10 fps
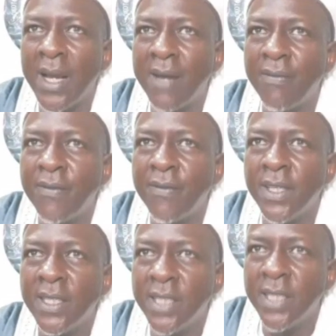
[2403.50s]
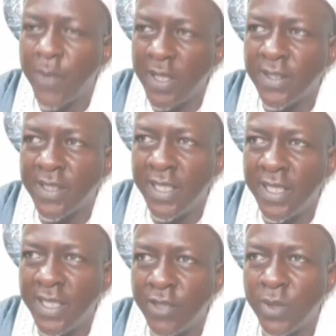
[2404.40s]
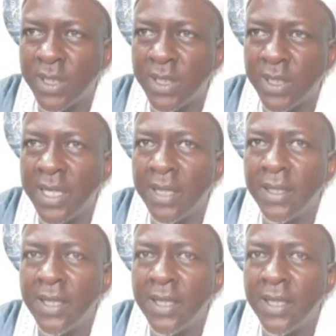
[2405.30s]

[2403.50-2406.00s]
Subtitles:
have different states with